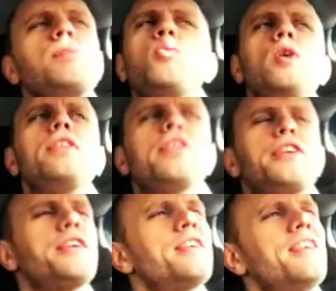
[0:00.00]

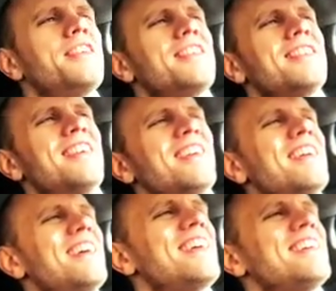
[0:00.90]
bewildered.
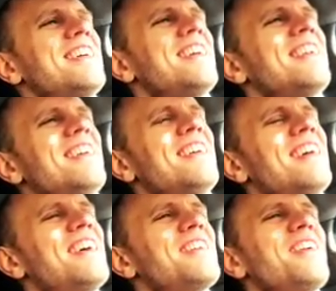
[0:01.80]
And
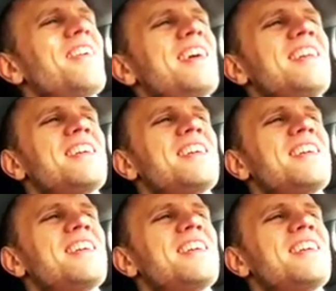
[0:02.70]
I don't know.